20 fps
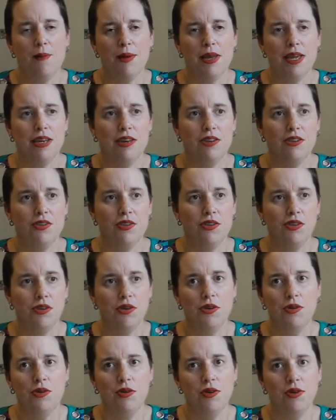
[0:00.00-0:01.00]
in
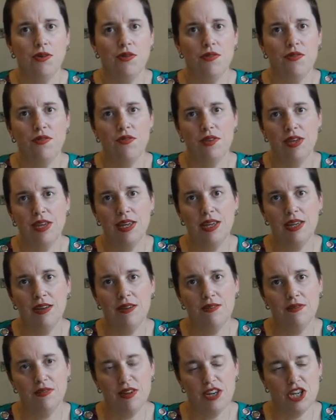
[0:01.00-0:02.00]
true Fee
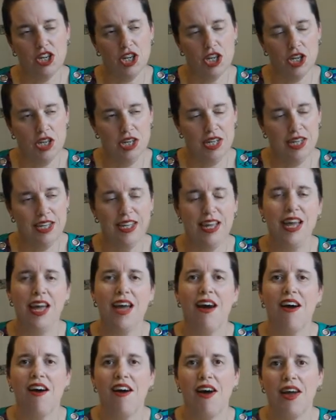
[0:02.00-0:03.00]
fashion,
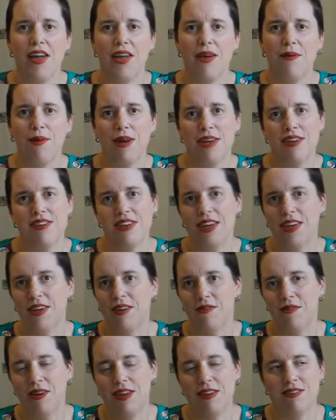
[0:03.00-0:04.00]
I went
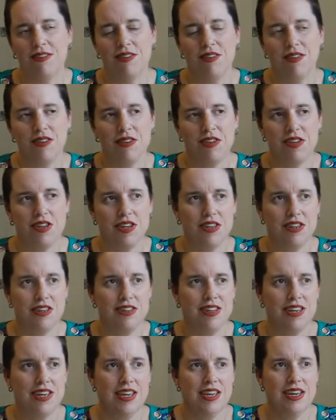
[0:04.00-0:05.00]
and researched it
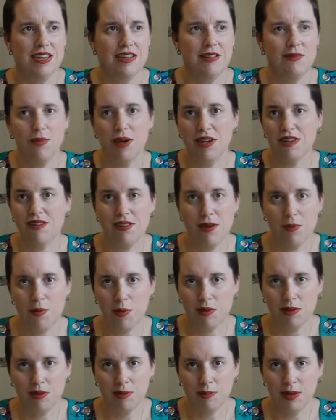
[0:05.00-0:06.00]
as much as I
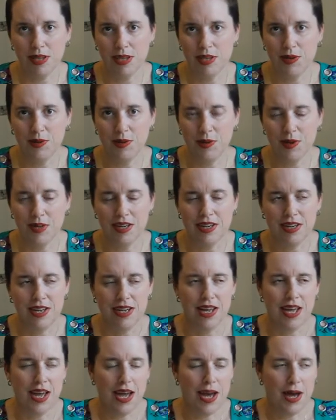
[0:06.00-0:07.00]
possibly could.
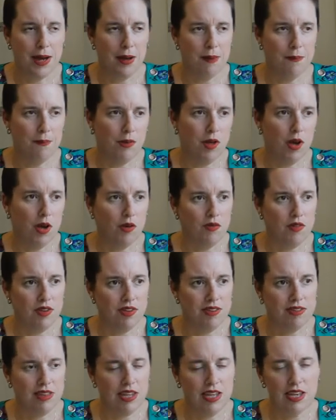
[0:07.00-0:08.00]
I
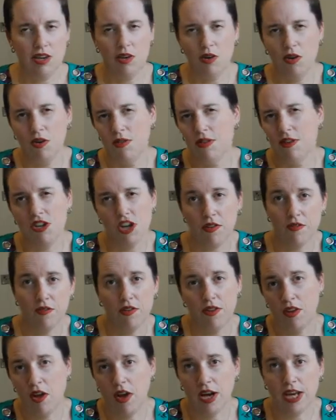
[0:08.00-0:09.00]
obviously knew the
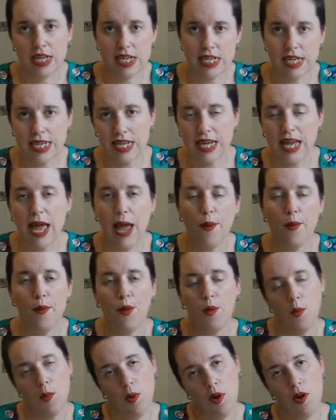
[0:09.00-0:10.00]
general idea, how
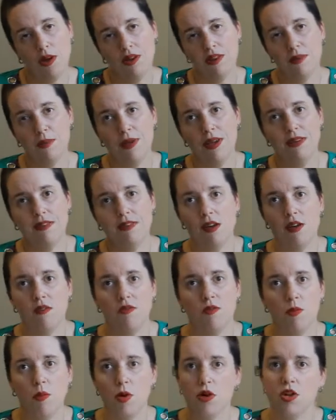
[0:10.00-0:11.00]
it worked, because
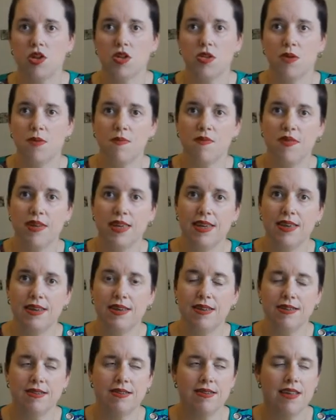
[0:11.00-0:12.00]
I've watched them for
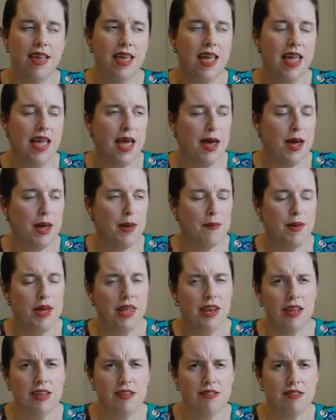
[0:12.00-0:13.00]
years. And
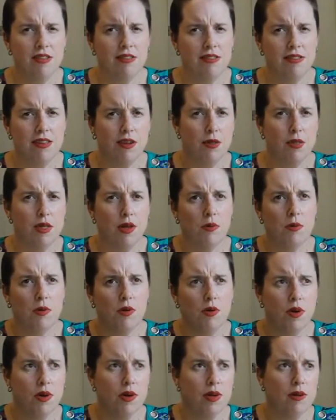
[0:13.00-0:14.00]
as I said, I think
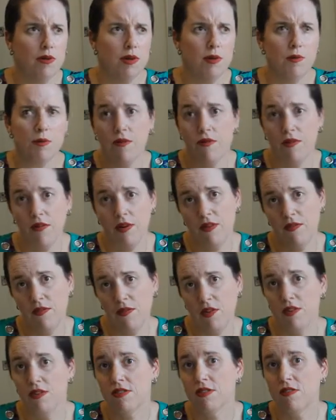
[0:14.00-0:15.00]
in my very
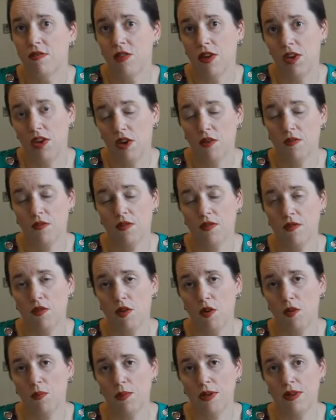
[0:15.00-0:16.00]
first video for
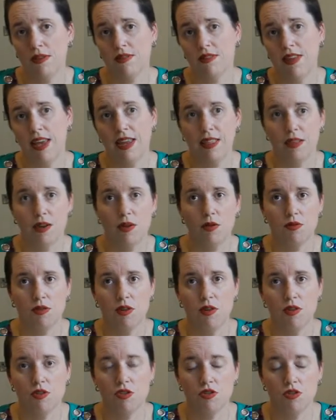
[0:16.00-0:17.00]
Vlogmas saying that I was
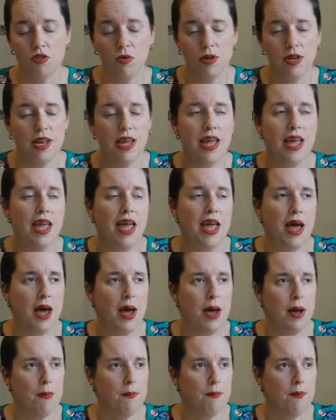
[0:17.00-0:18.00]
going to do it,
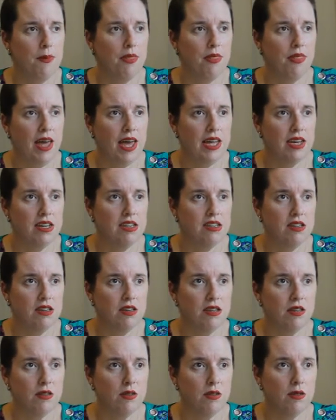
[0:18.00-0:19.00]
that
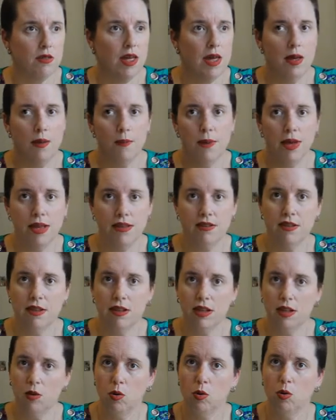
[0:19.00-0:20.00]
they're
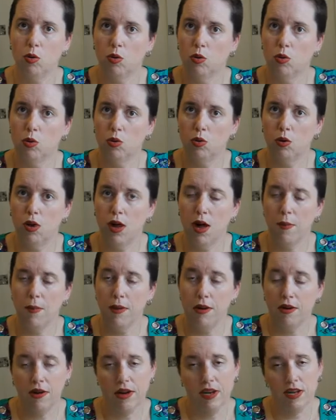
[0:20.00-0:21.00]
basically all
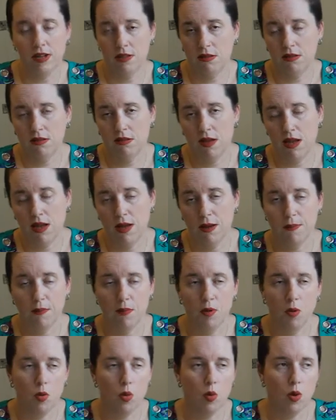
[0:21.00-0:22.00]
Americans
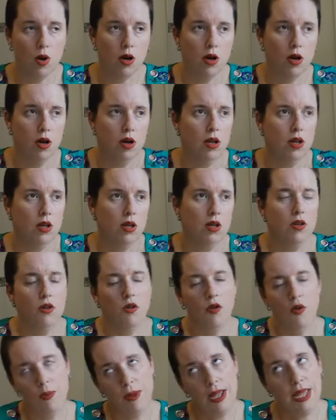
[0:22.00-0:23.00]
or
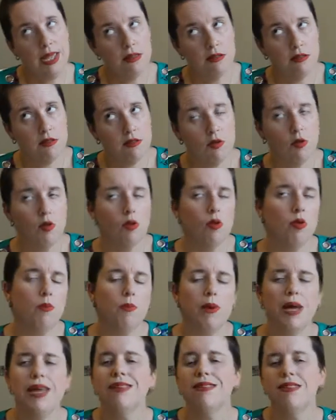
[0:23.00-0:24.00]
Europeans, or
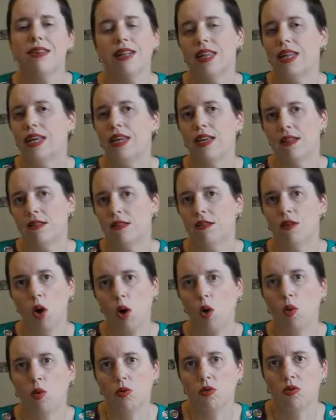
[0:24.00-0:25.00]
basically it's
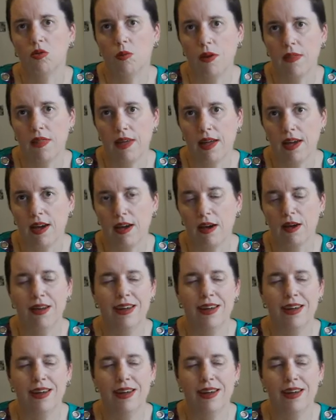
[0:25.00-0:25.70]
cold where they are.